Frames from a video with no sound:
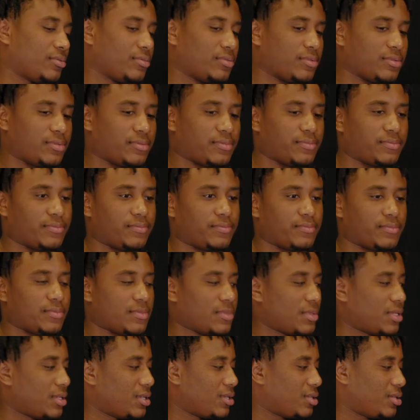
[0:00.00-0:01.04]

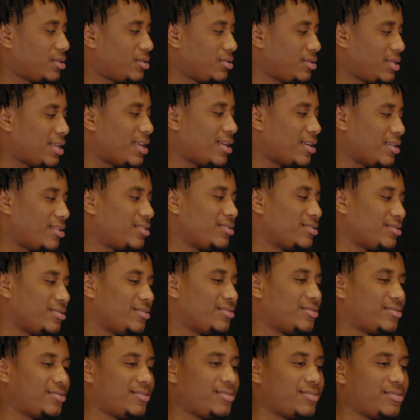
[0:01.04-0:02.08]

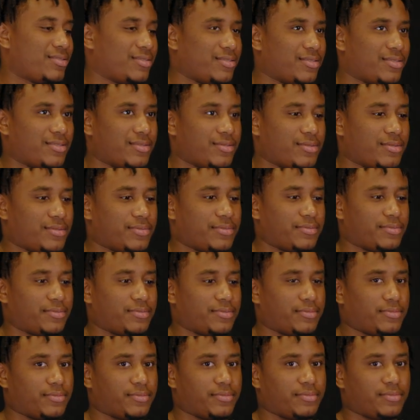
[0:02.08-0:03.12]

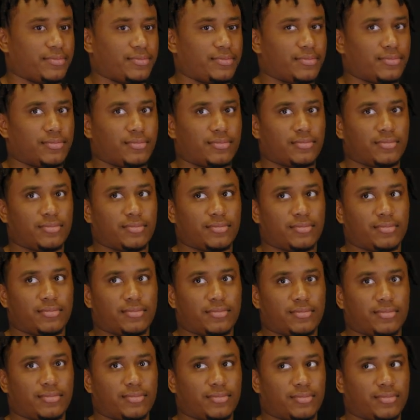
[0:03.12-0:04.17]

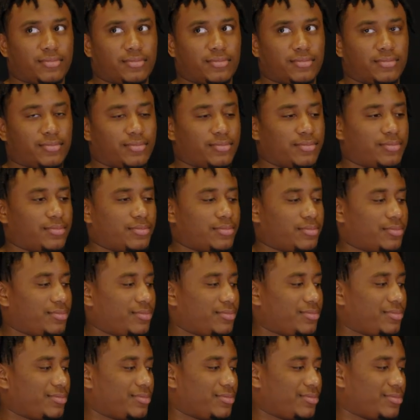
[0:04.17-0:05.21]

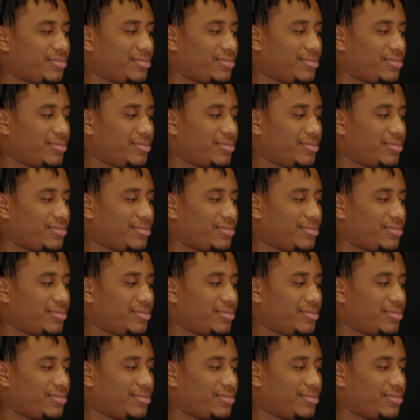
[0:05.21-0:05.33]
(not speaking)